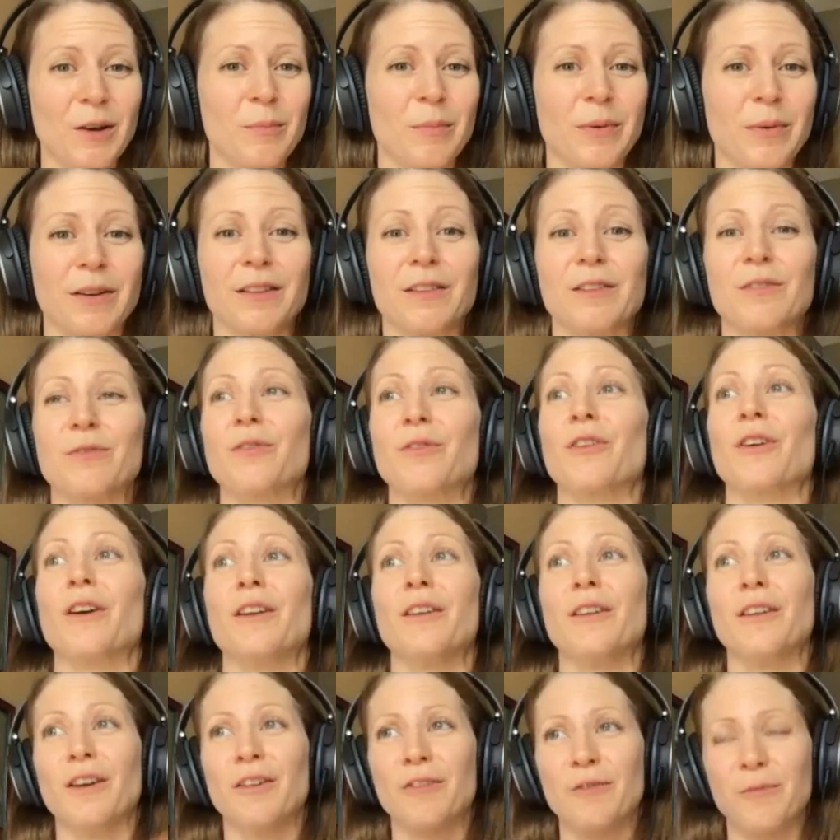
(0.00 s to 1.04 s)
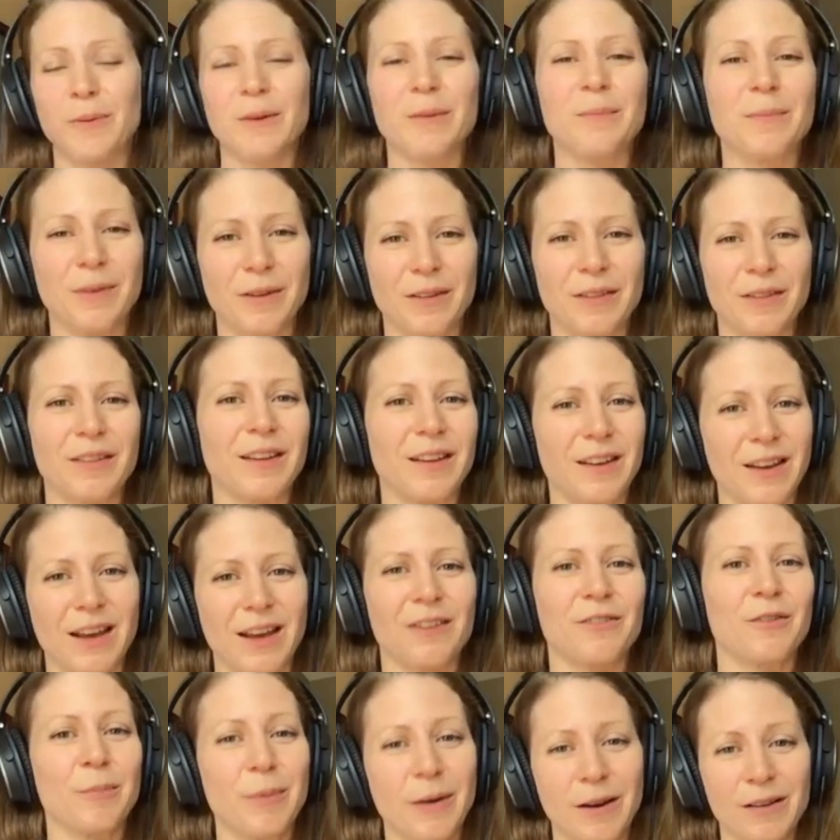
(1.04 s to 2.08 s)
but it's for enough people and
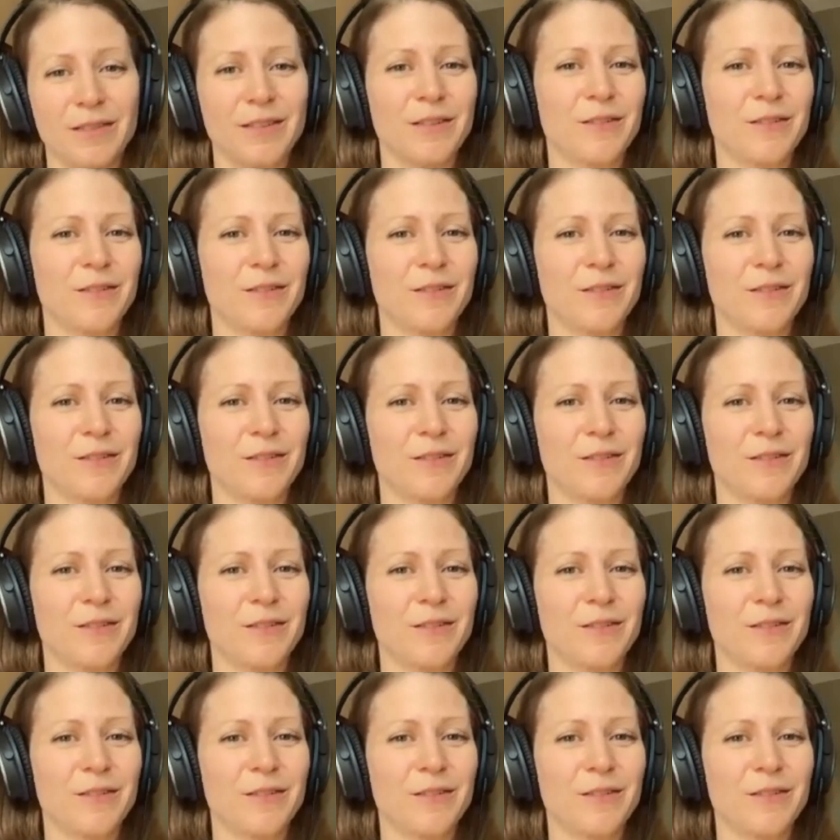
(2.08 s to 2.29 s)
have a positive